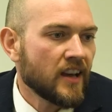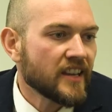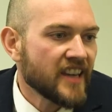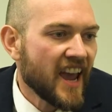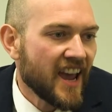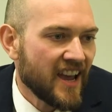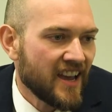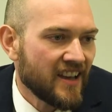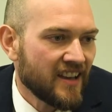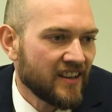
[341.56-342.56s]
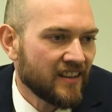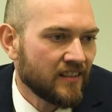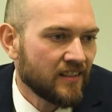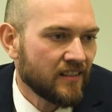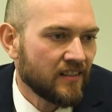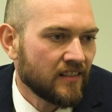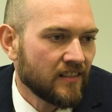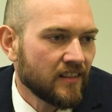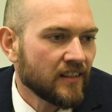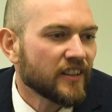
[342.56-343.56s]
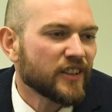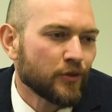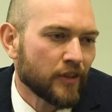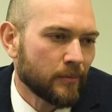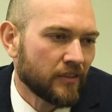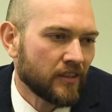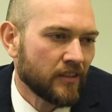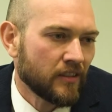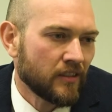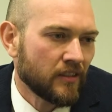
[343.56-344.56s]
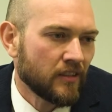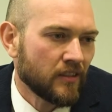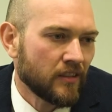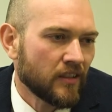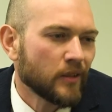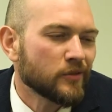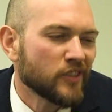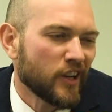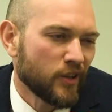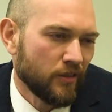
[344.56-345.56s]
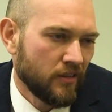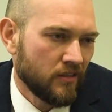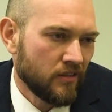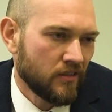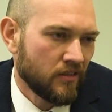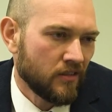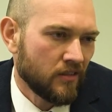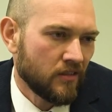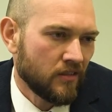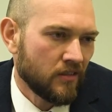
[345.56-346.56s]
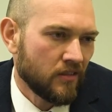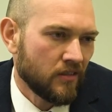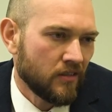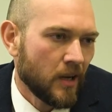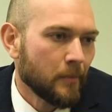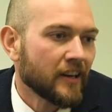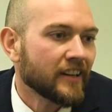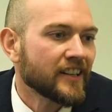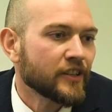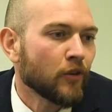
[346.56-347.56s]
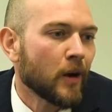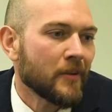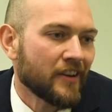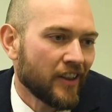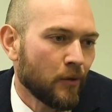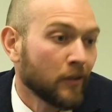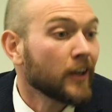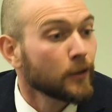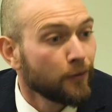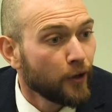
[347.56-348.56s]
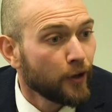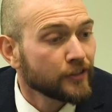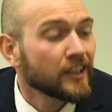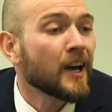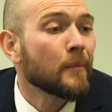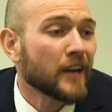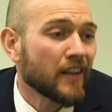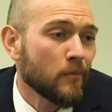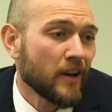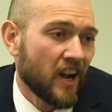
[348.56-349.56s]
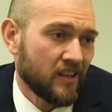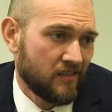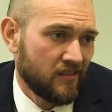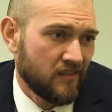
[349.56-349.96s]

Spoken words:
Yeah. Your script. It was no good. I'm gonna need you to write me another one, like the first, but even better.